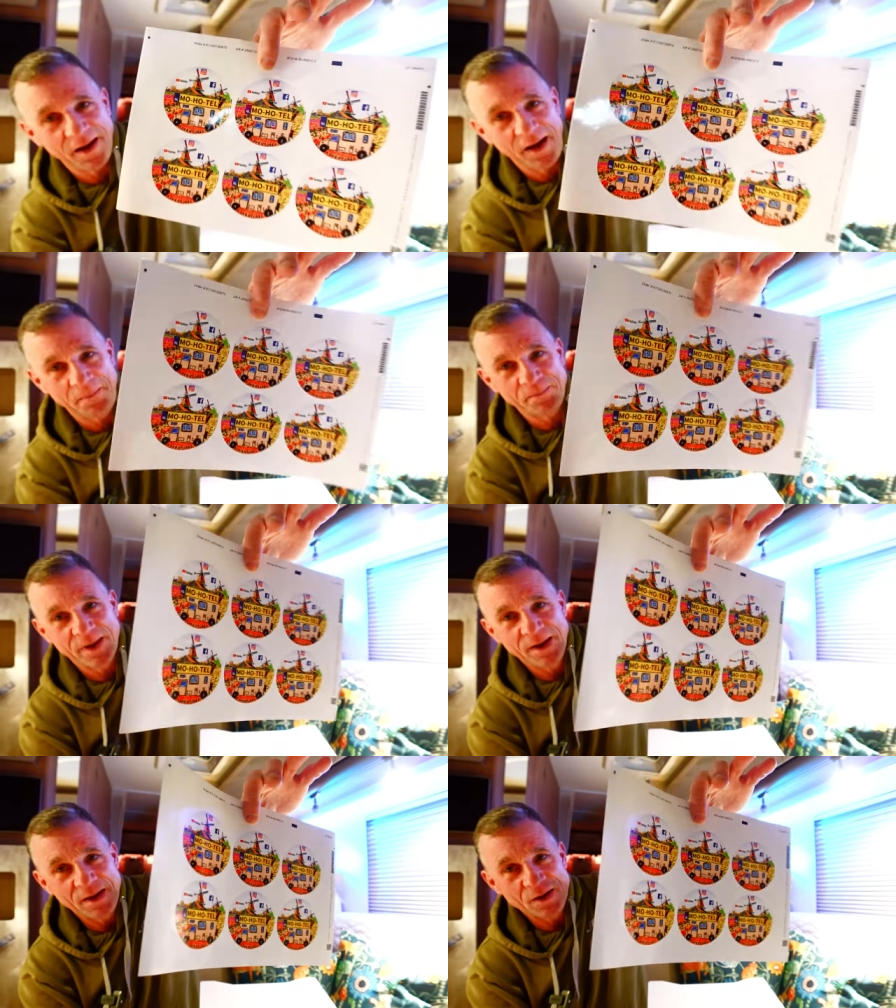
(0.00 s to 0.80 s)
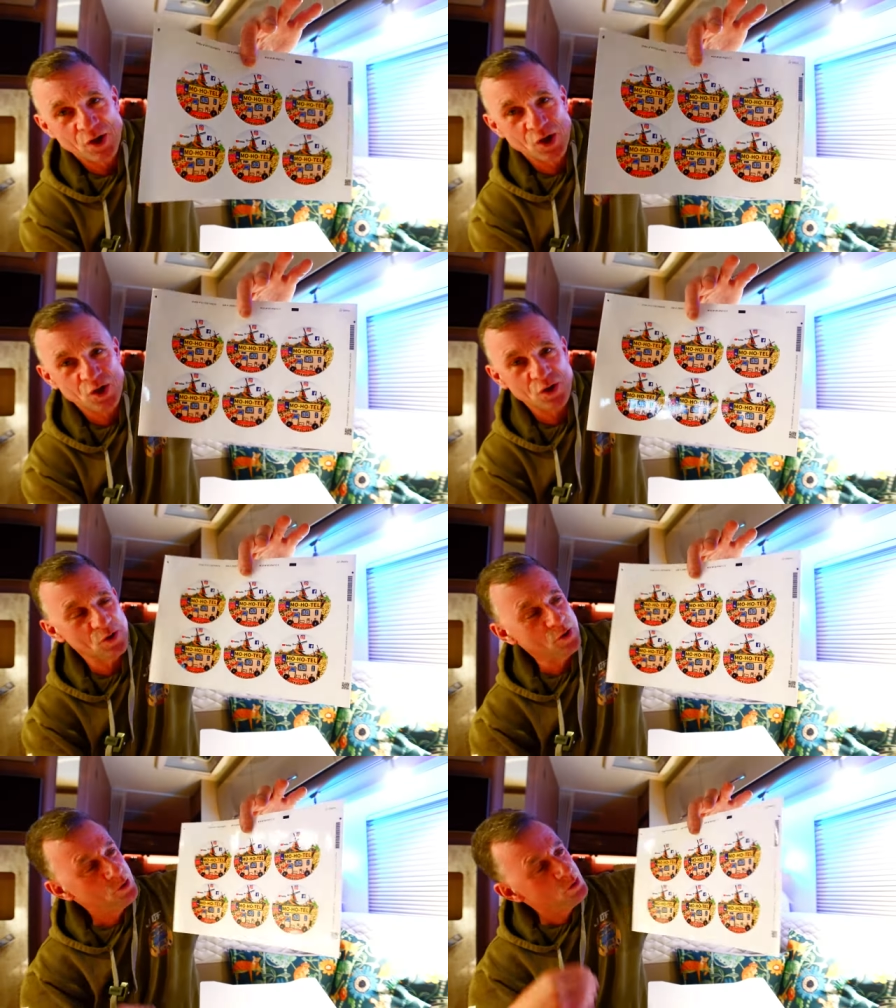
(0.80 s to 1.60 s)
um,
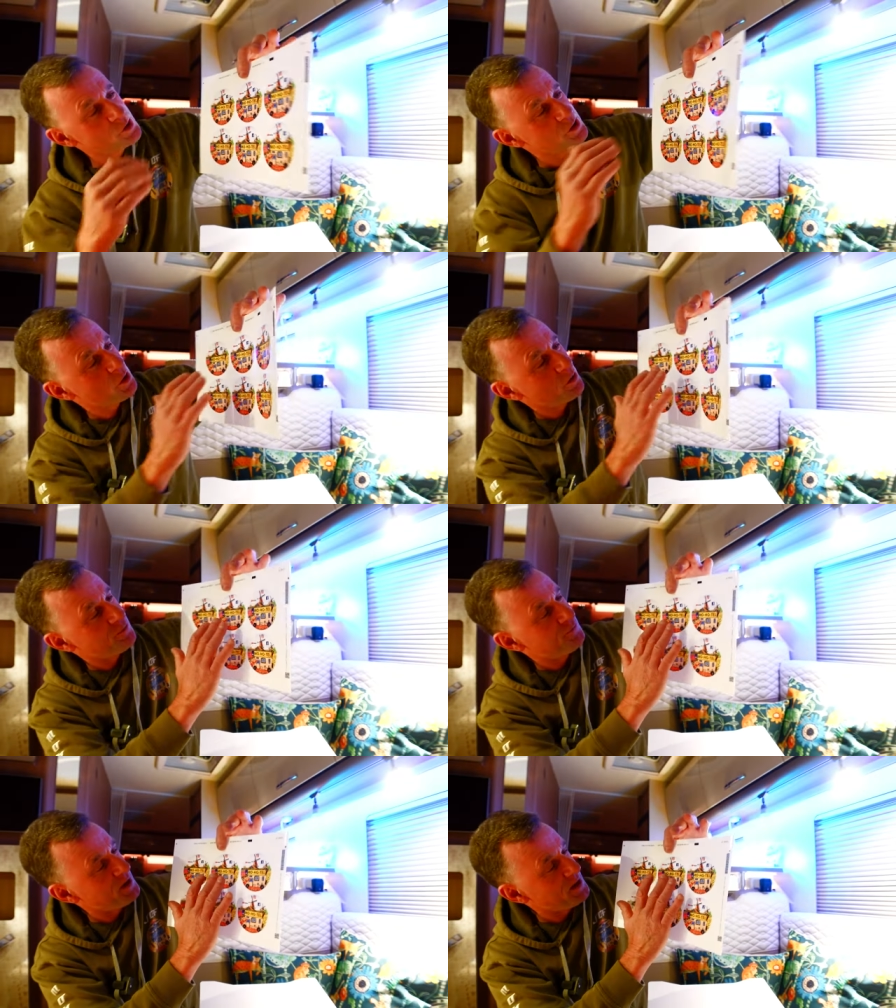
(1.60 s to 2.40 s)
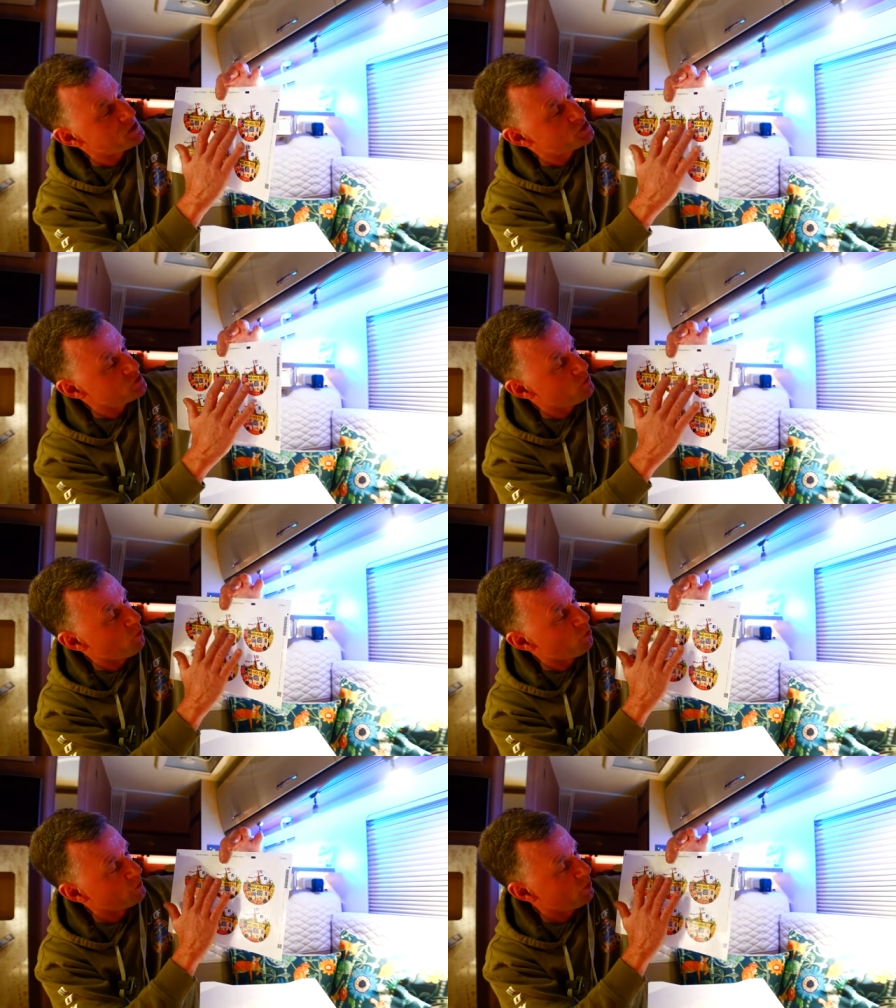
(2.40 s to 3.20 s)
choose the kind of finish you
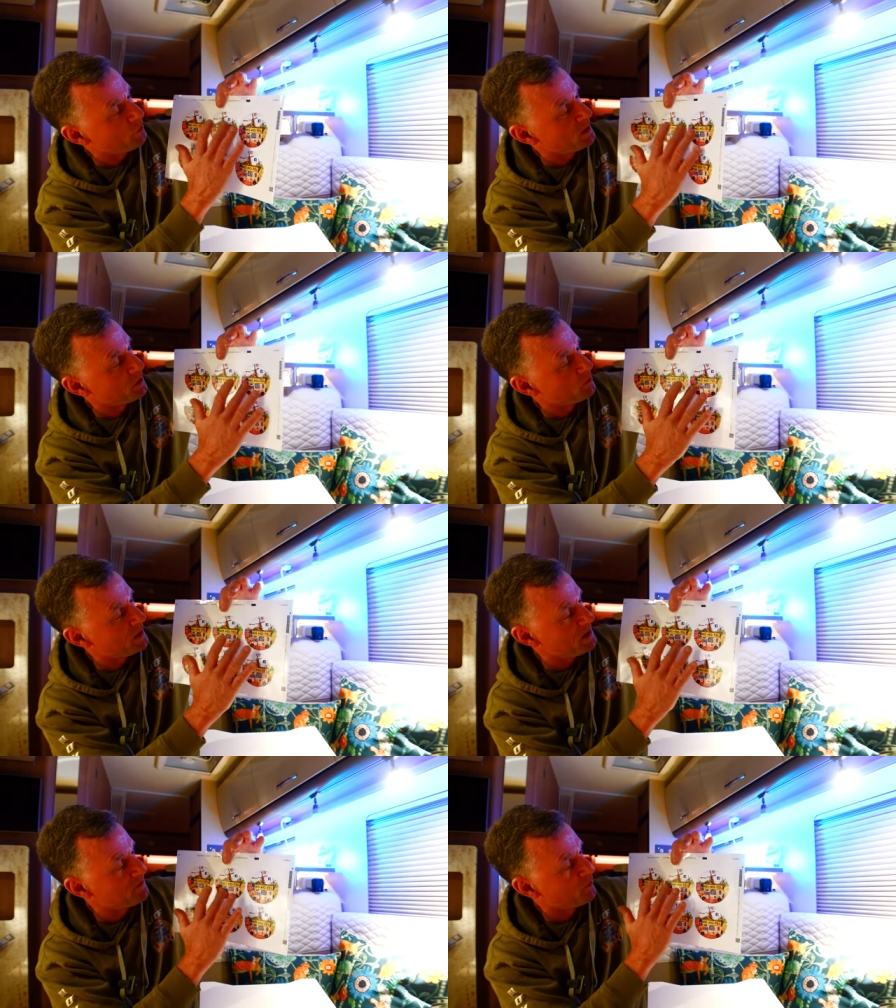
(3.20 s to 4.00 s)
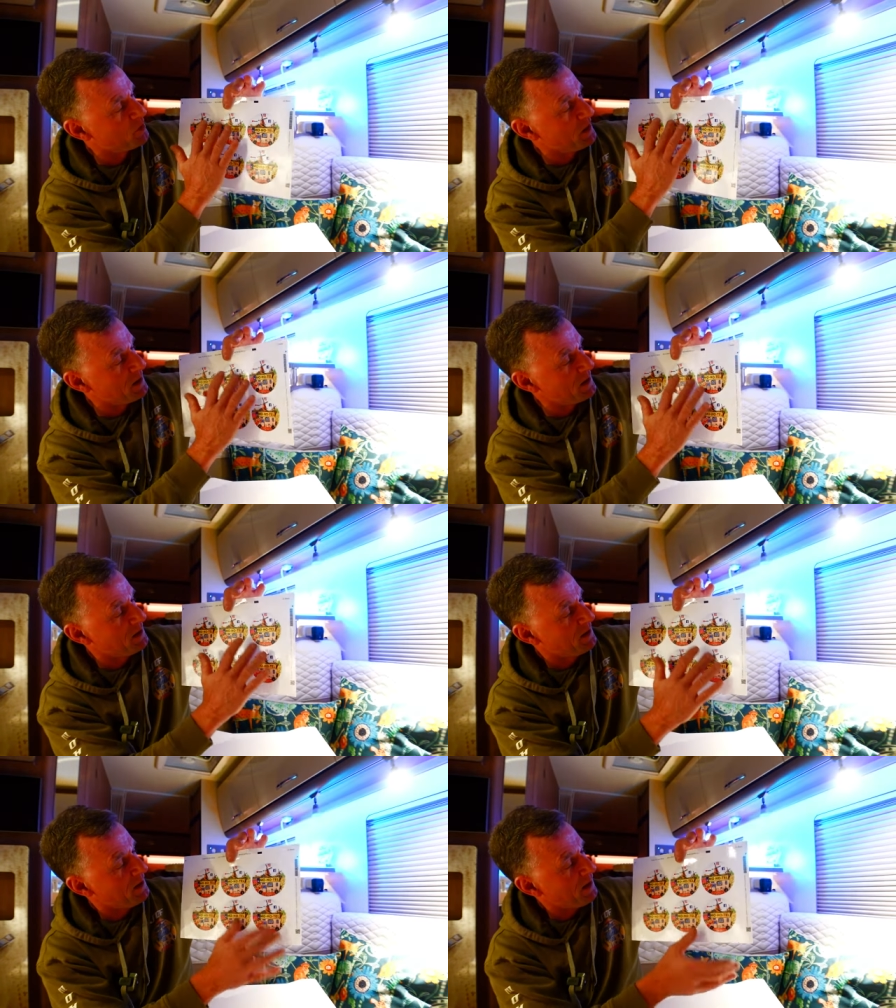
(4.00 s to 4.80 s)
want on there with Avery.
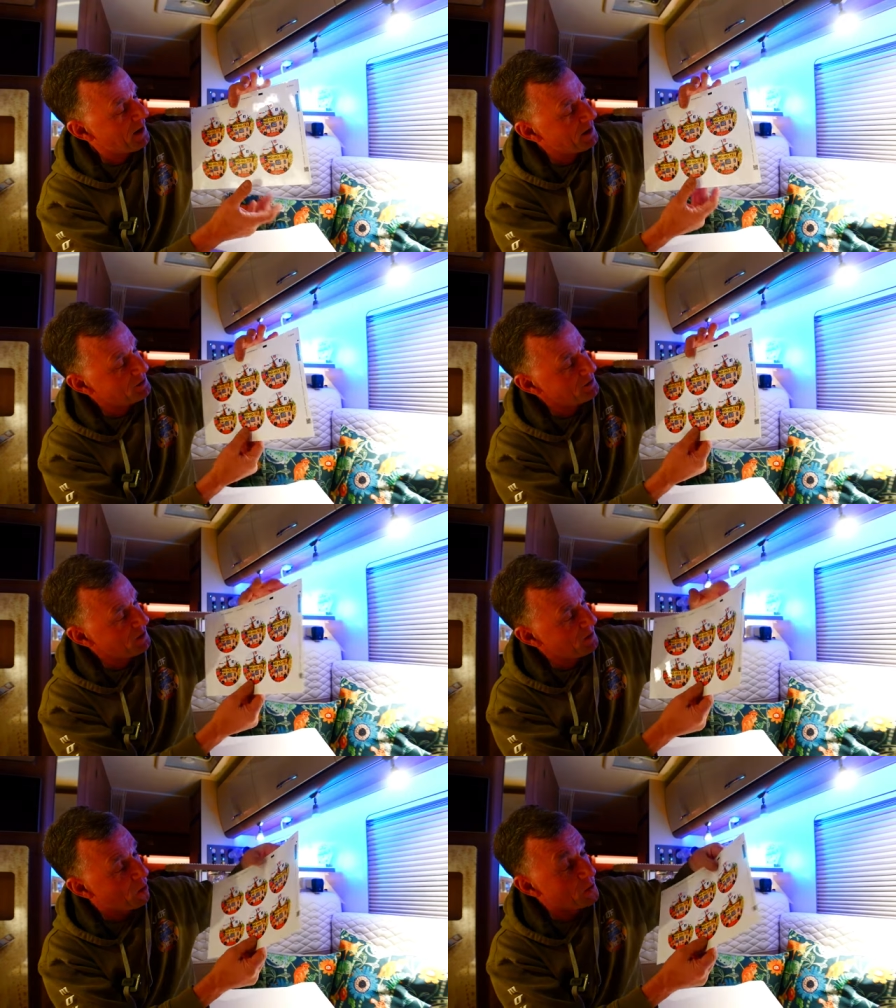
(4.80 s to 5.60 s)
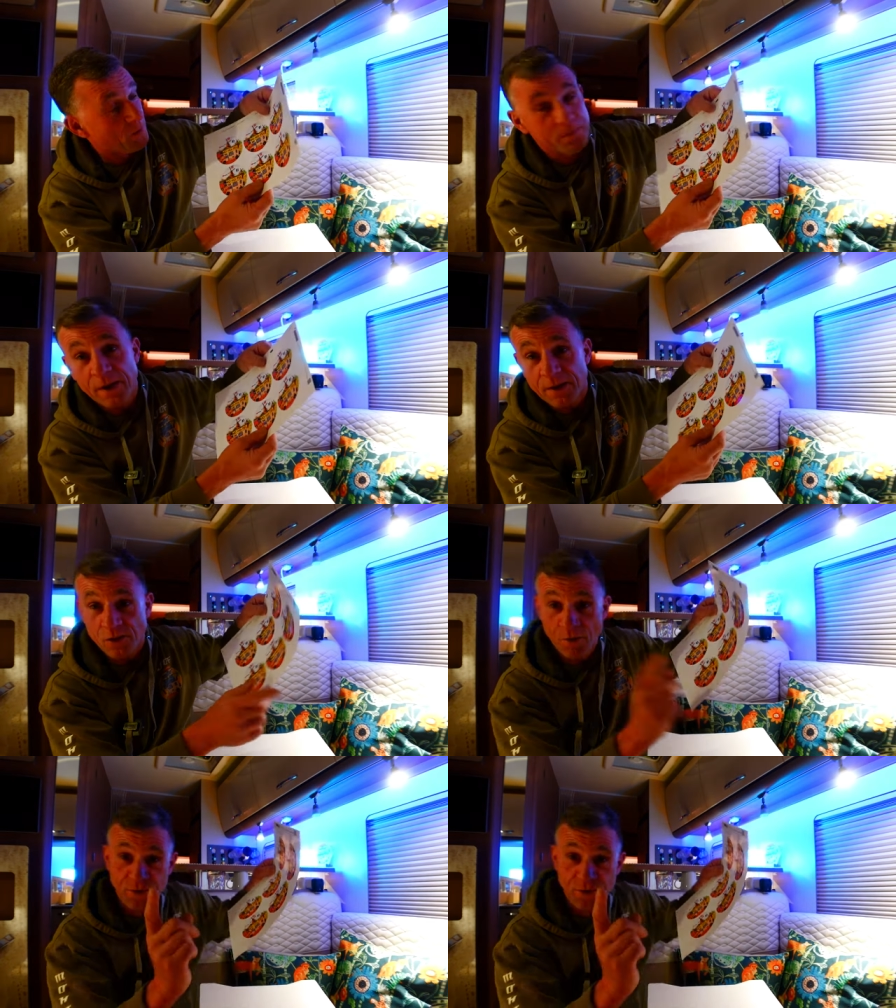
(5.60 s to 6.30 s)
And uh, I, don't